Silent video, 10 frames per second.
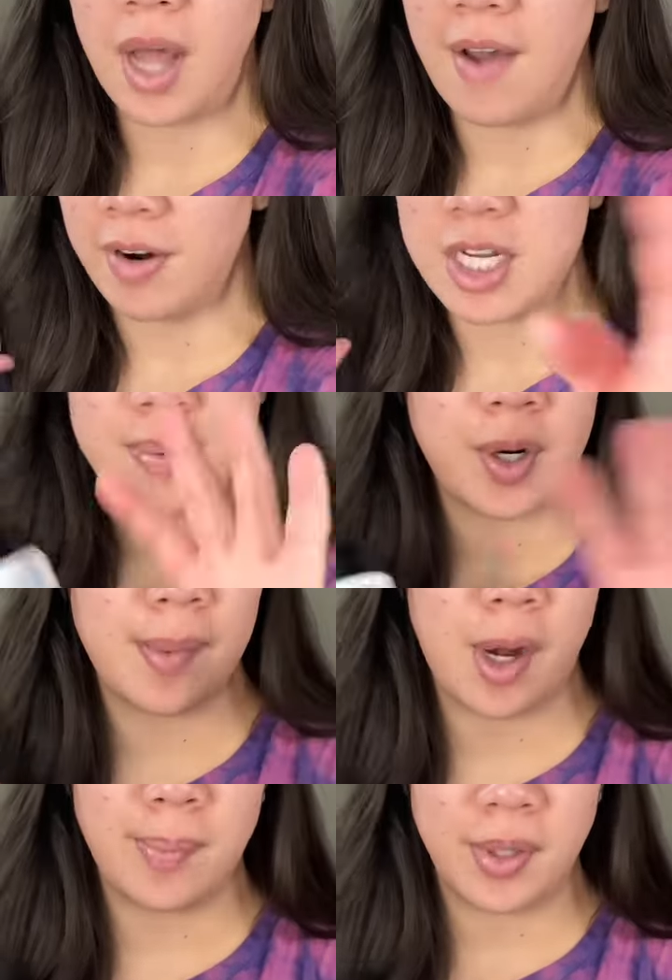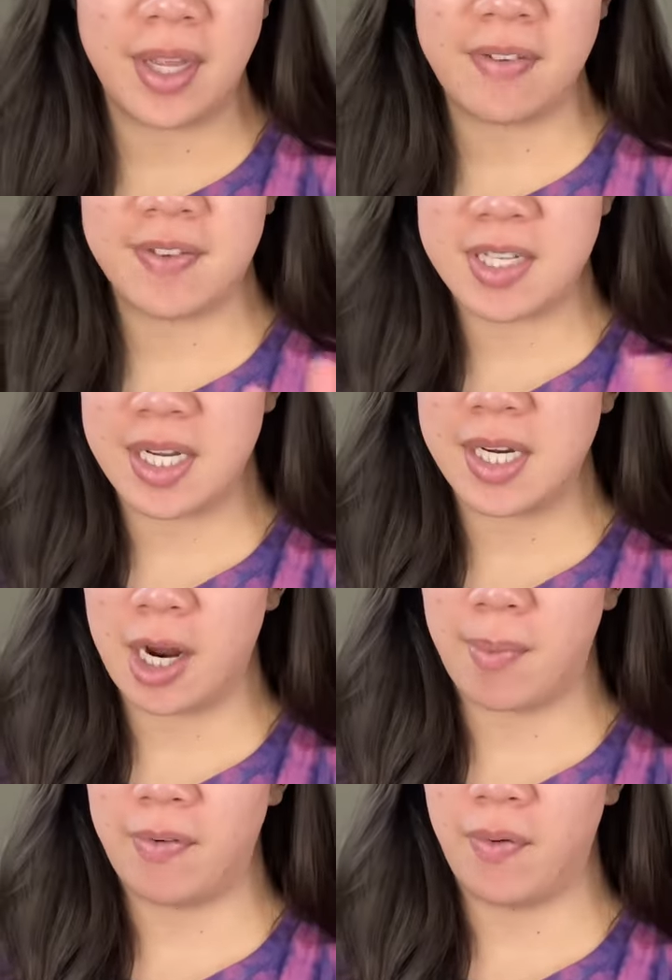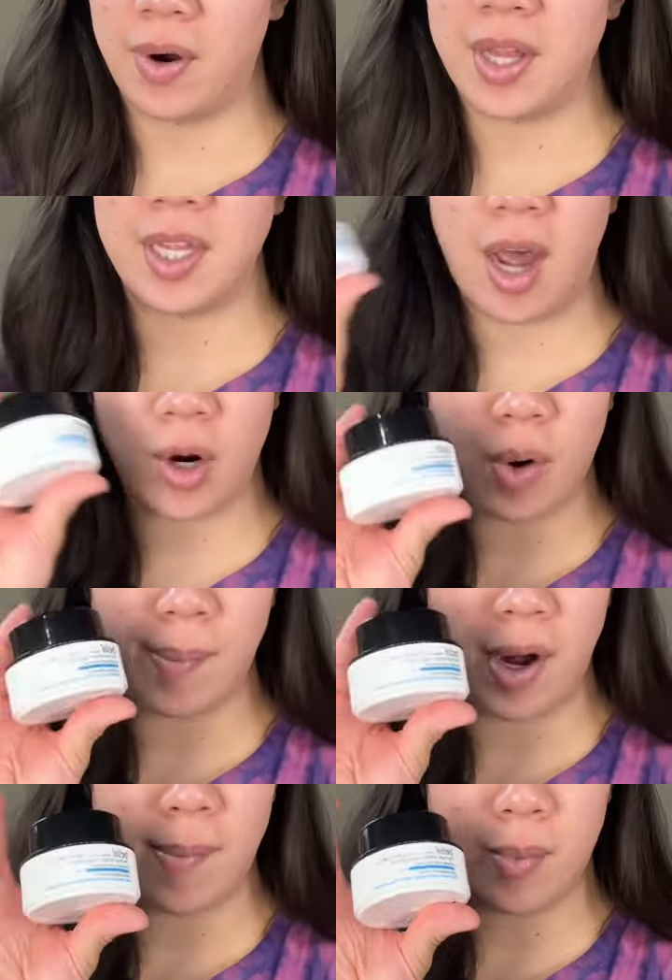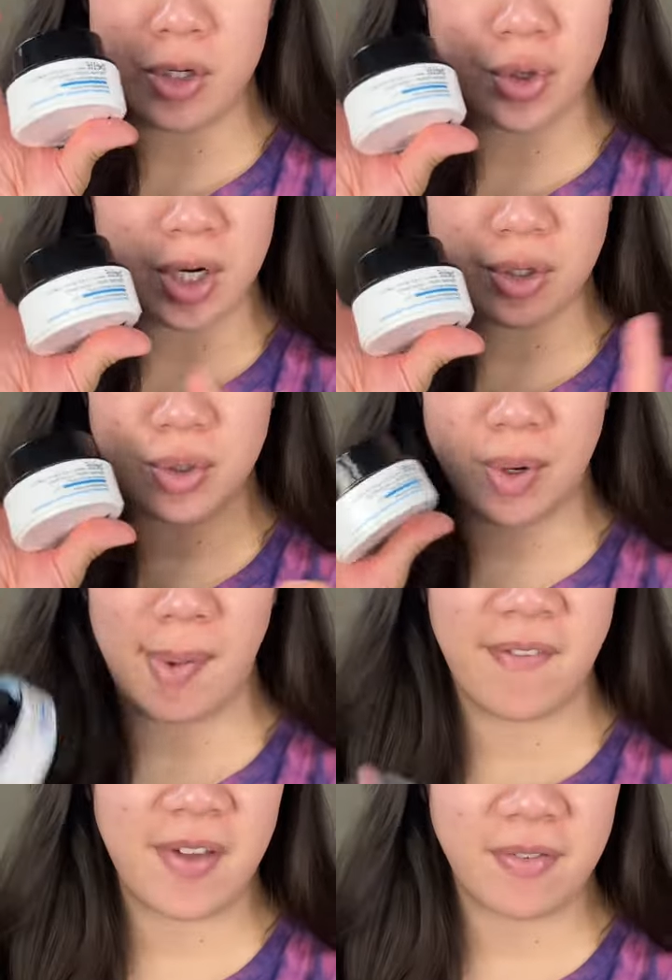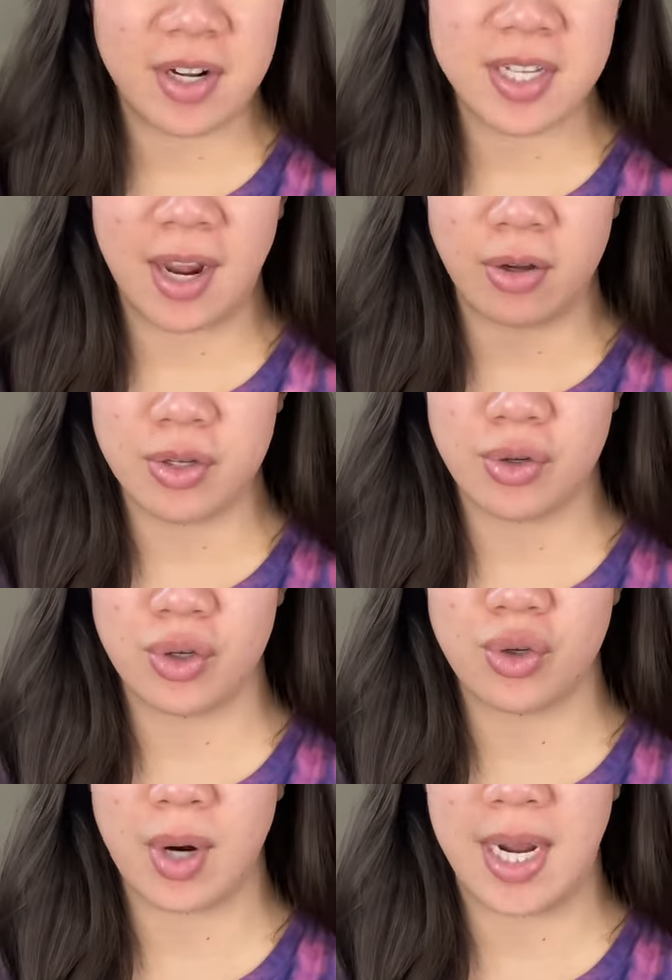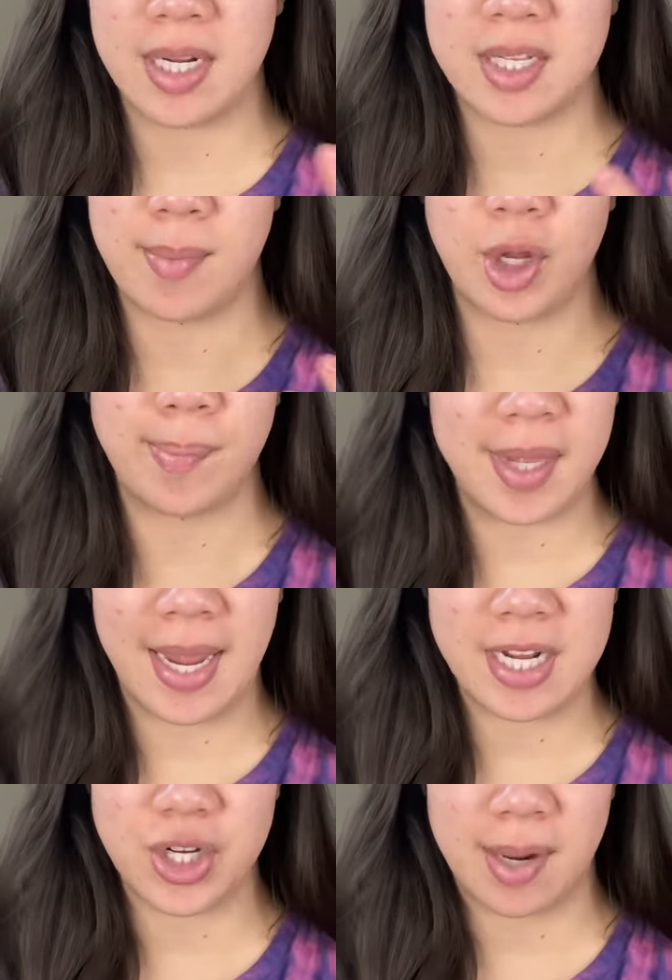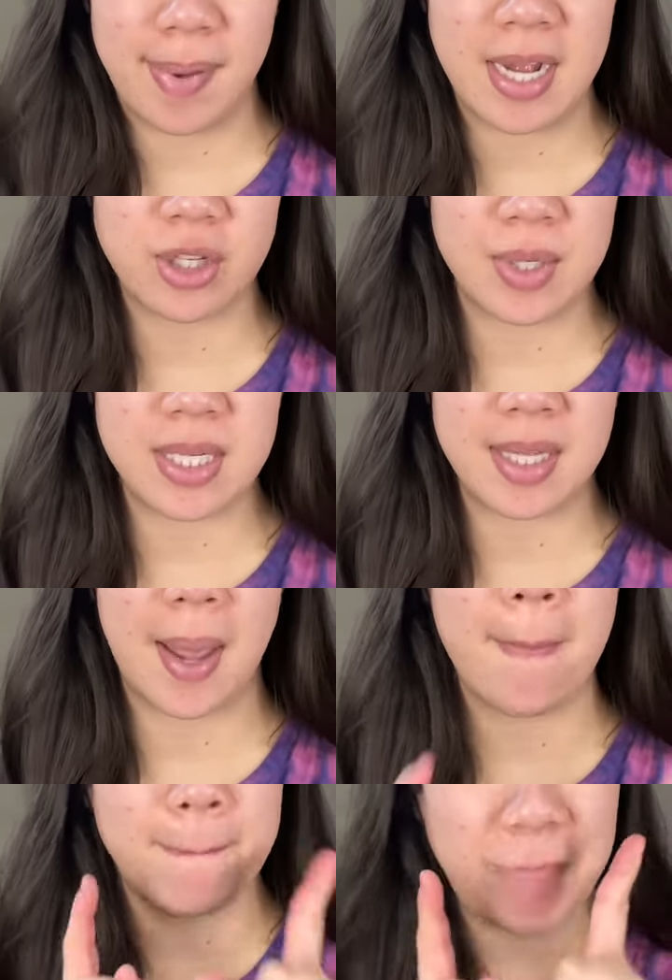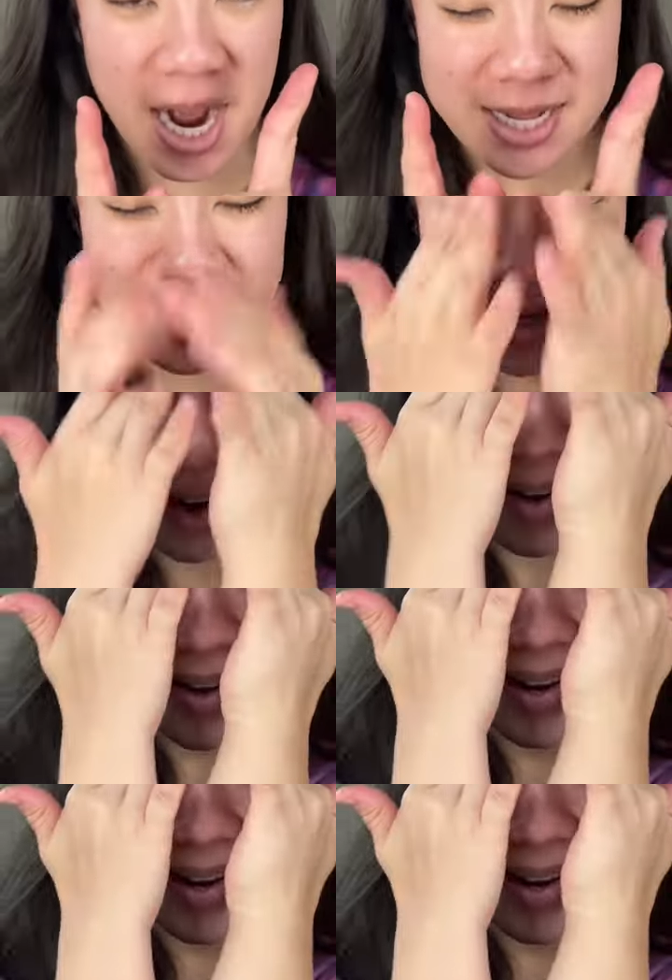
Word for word: I've already spoken about belif skincare before. The Aqua Bomb moisturizer is one of my favorites. I also just tried some of their PHA pads recently, but uh,